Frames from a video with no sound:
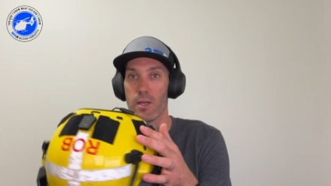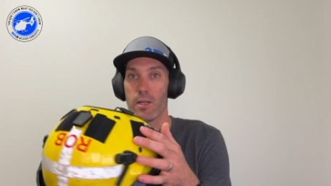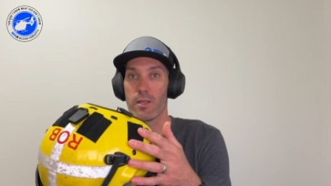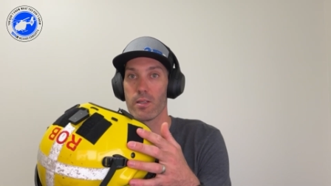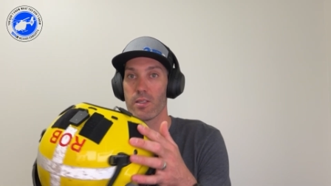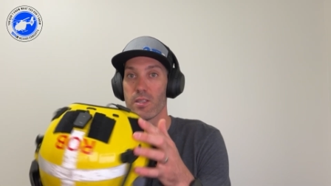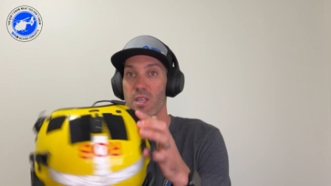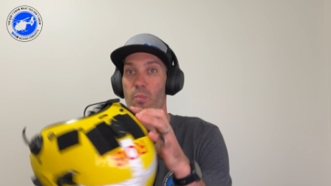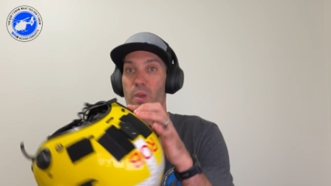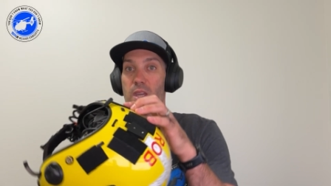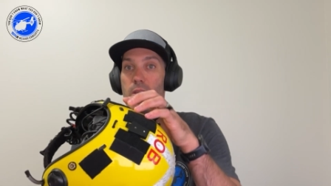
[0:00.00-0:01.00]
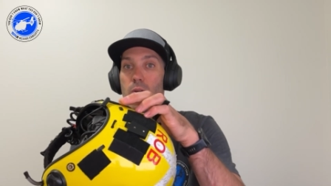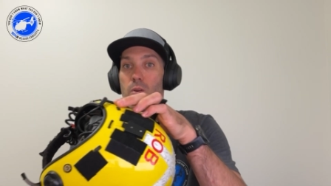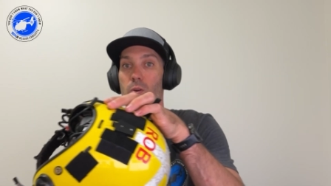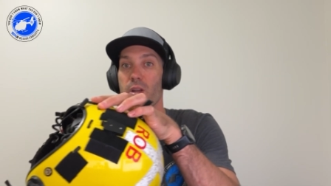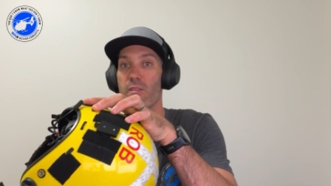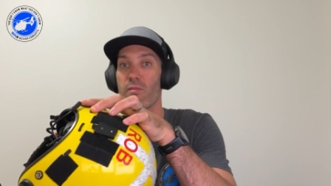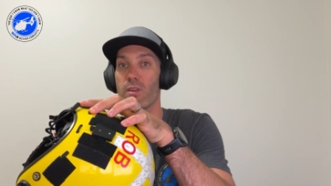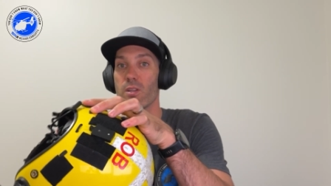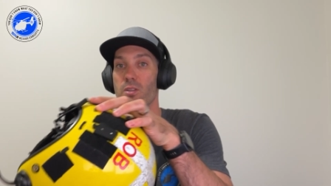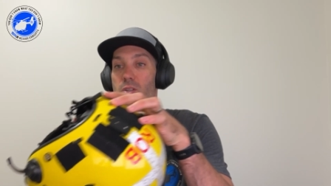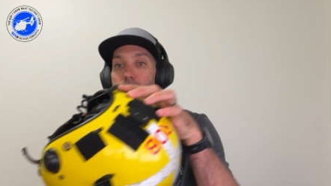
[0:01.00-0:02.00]
CEP already
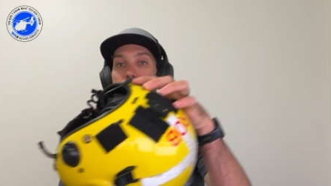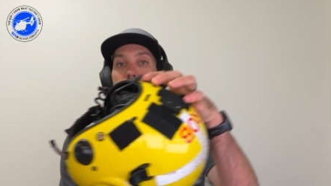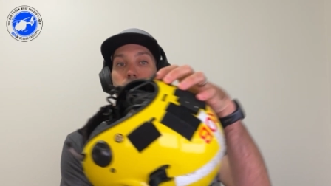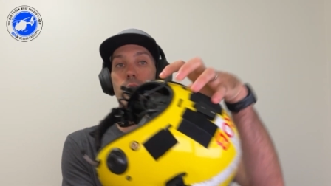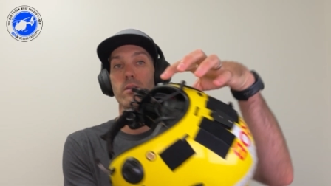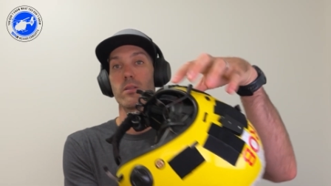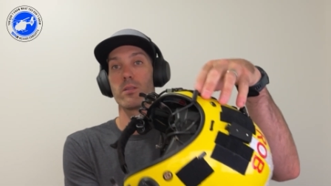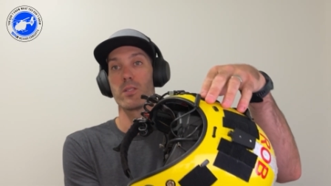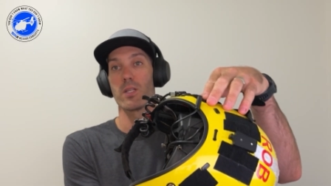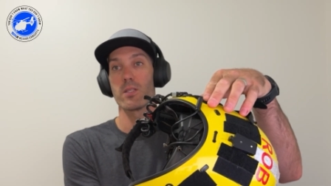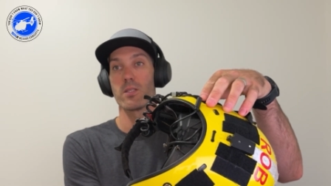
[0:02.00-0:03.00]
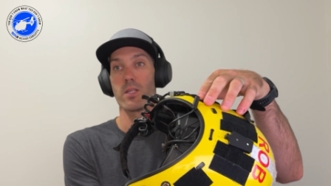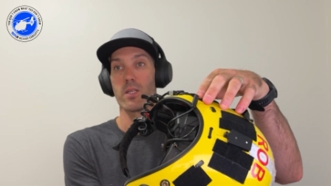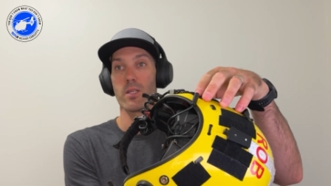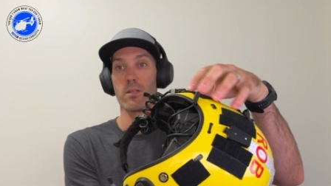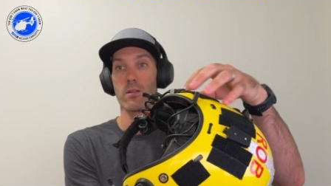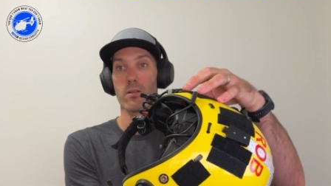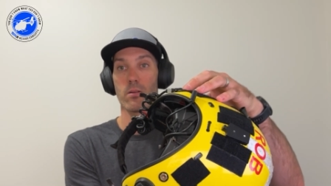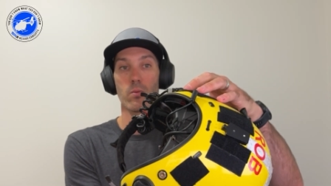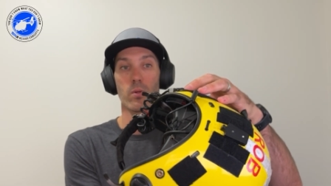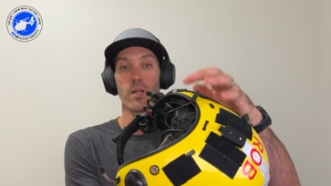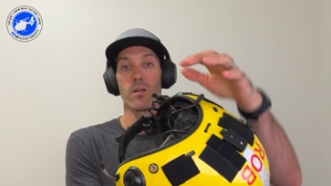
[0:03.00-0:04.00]
fitted to it. Just in,
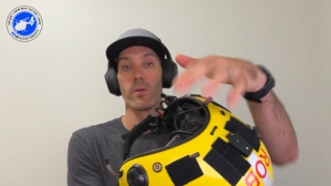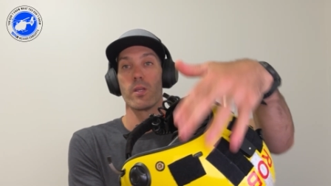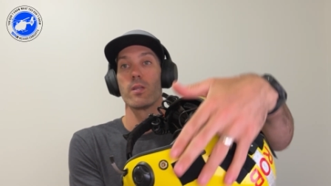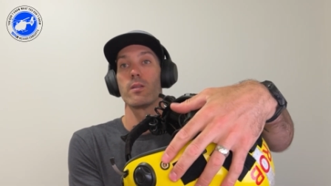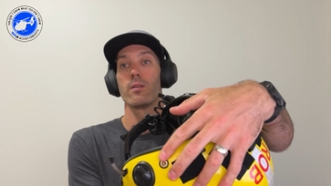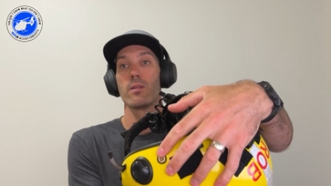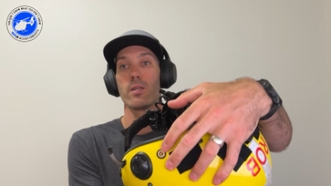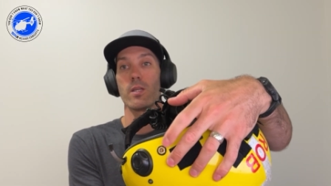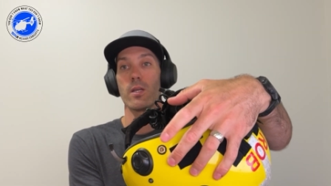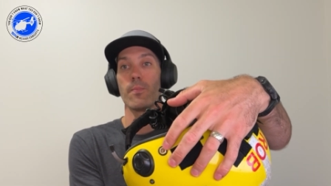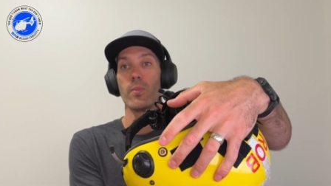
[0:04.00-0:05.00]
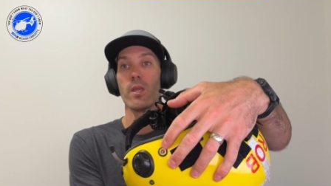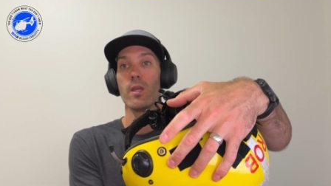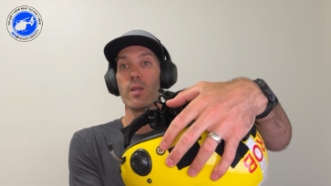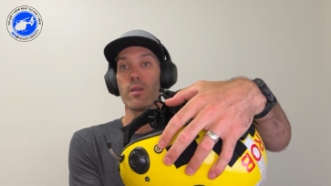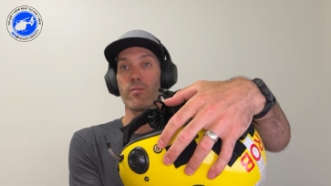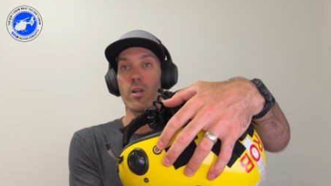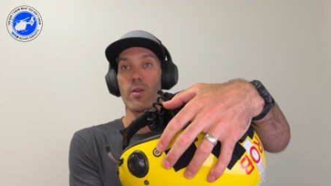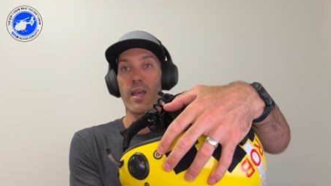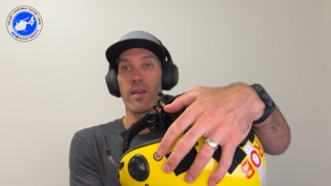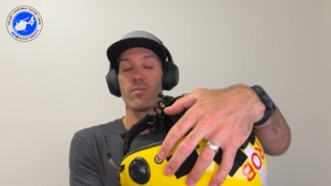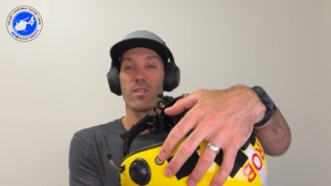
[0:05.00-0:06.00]
where are we? Here. If you don't
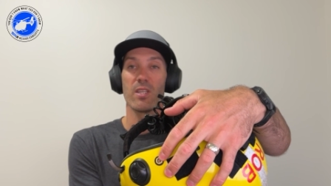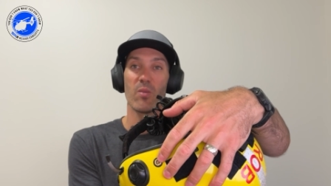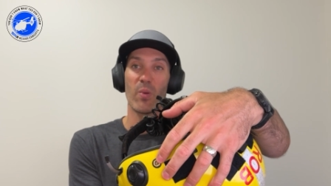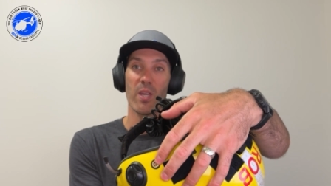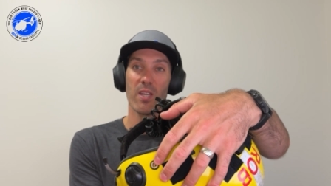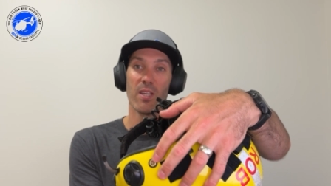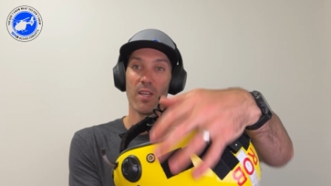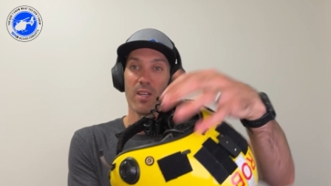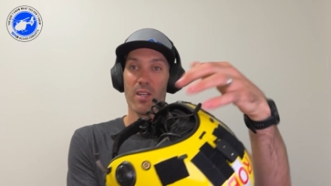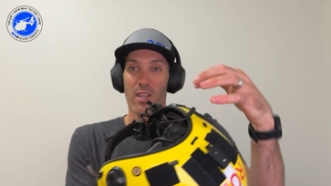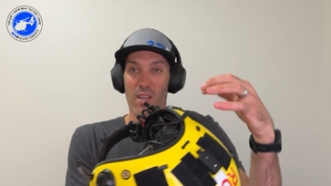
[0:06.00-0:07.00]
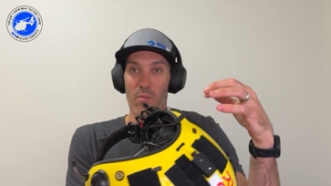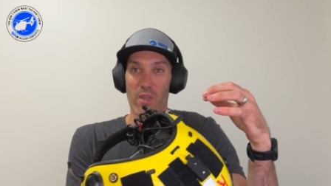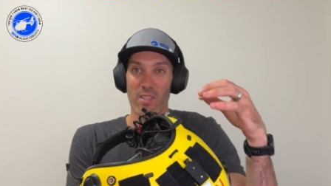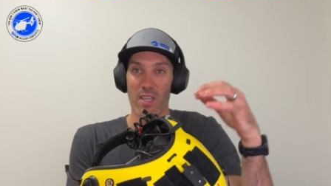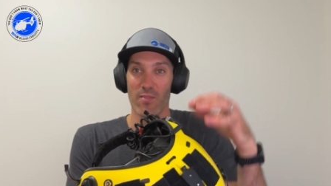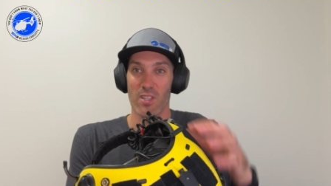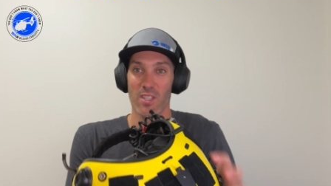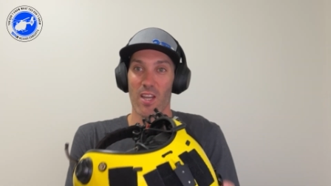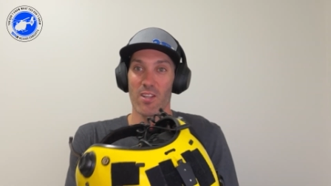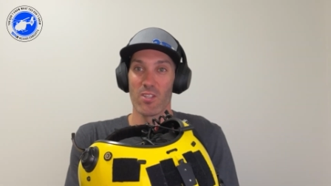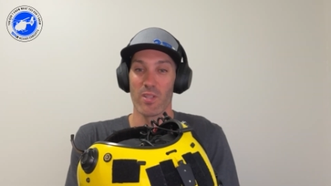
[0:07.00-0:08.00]
have CEP, it means you have to
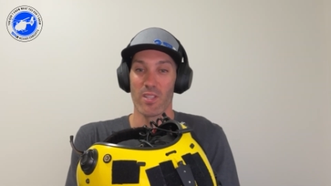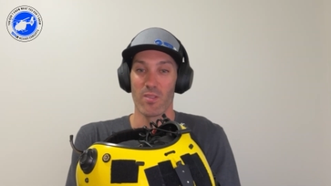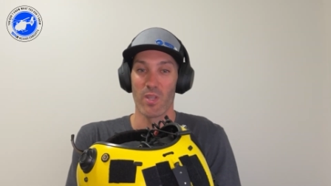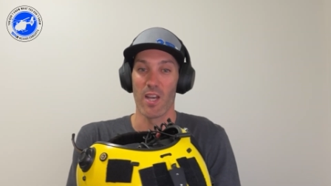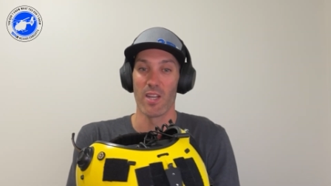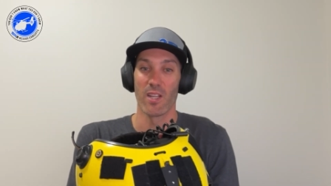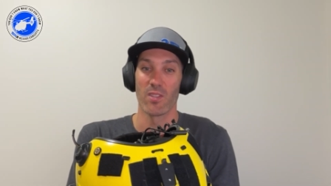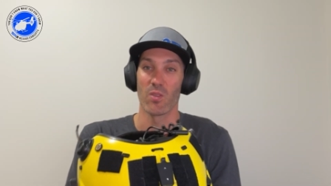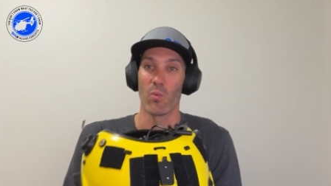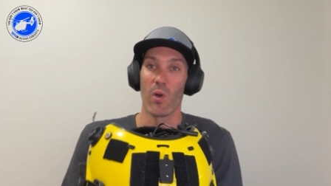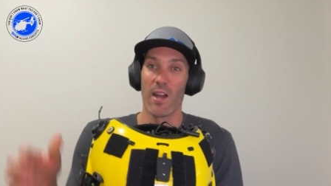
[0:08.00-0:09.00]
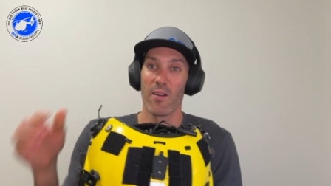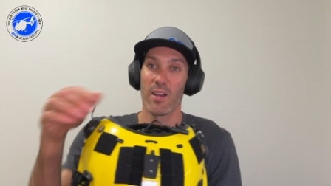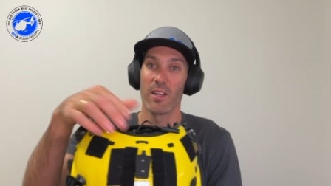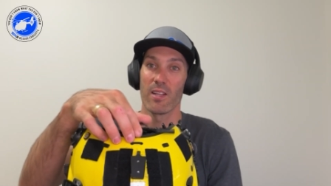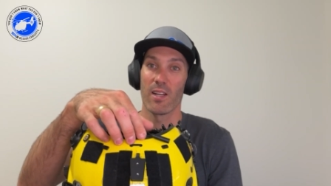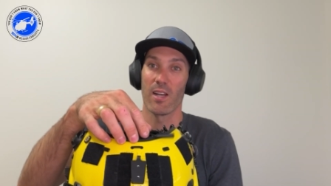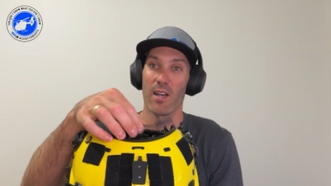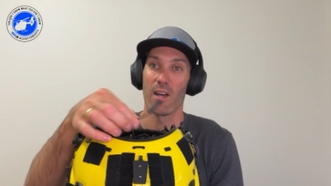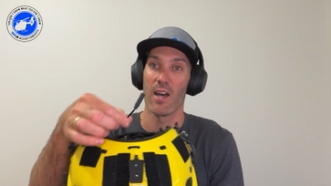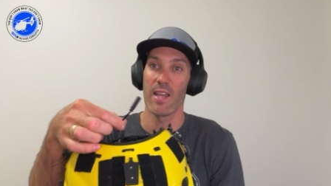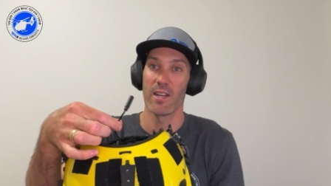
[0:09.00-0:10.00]
start doing some cutting and some wiring.
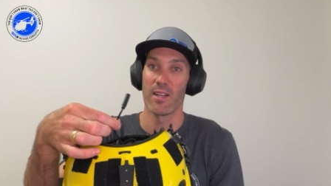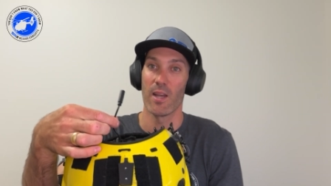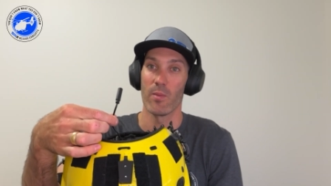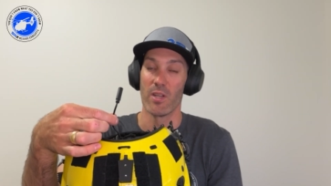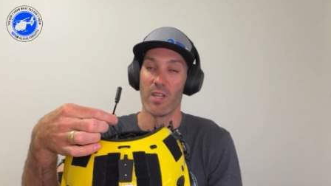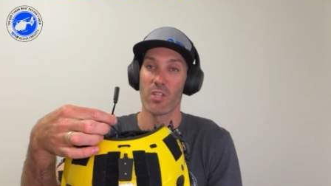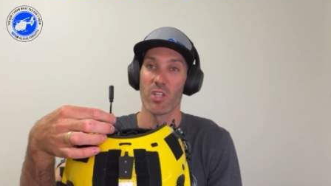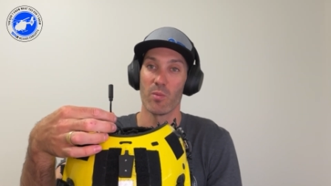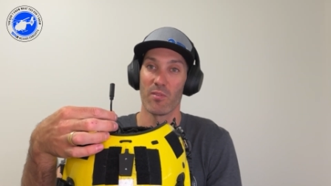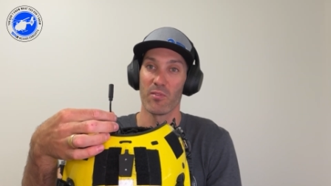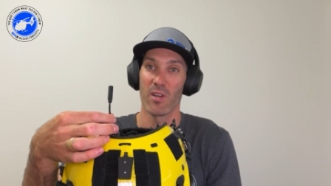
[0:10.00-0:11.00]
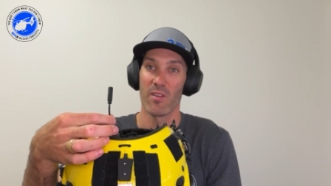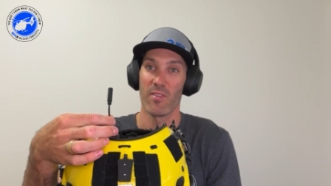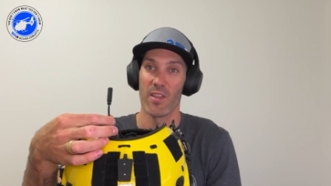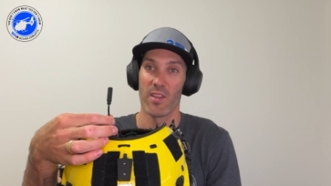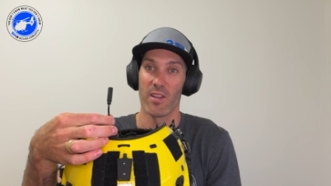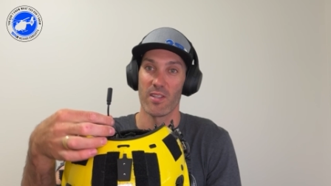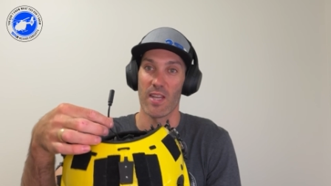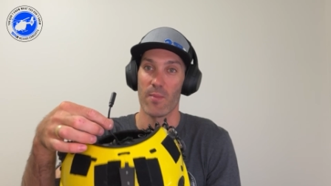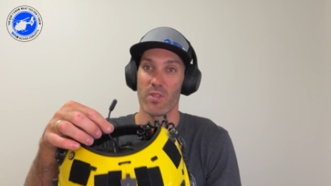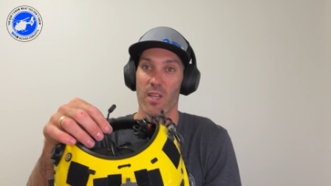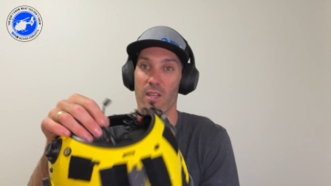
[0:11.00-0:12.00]
I ended up initially, before I found that
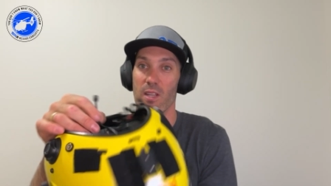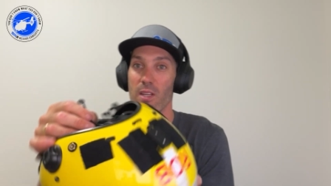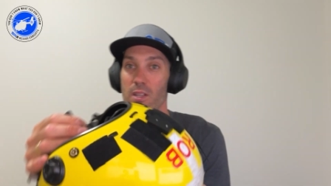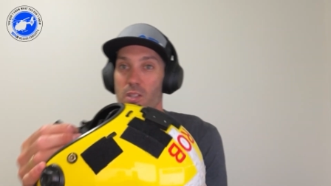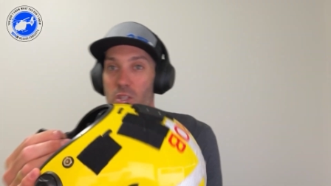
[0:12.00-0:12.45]
adapter, just